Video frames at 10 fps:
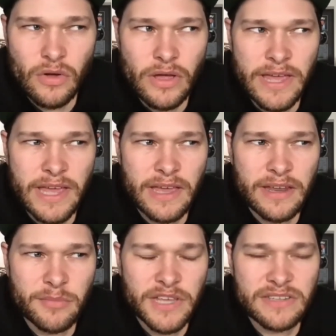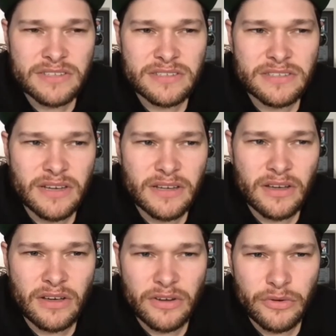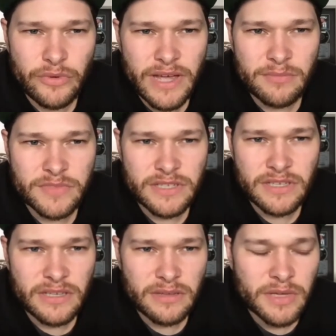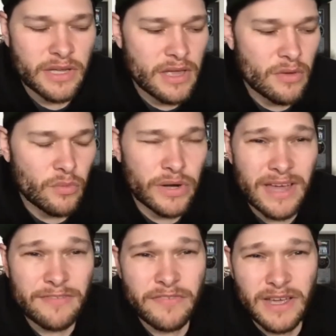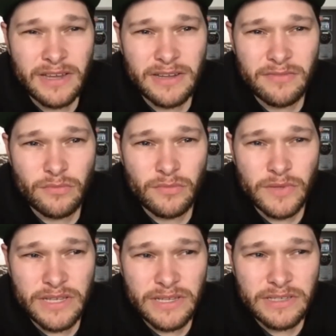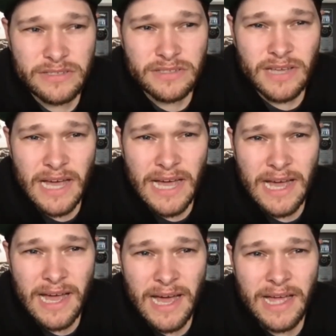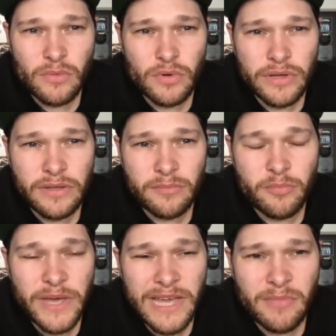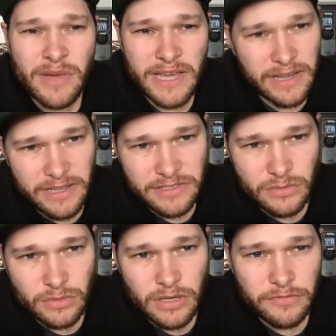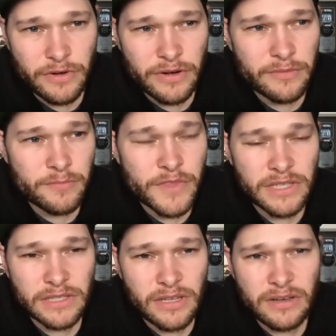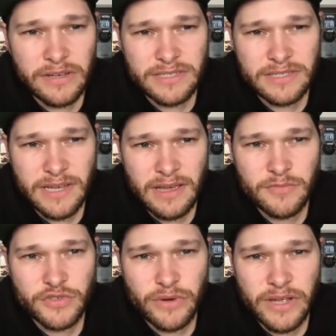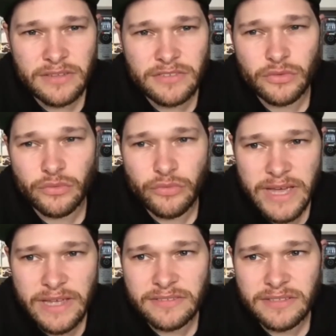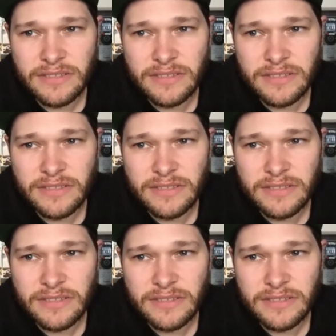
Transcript: and I'm getting stuck on a rhyme scheme, what I find is I will bang my head against the wall for the longest time trying to write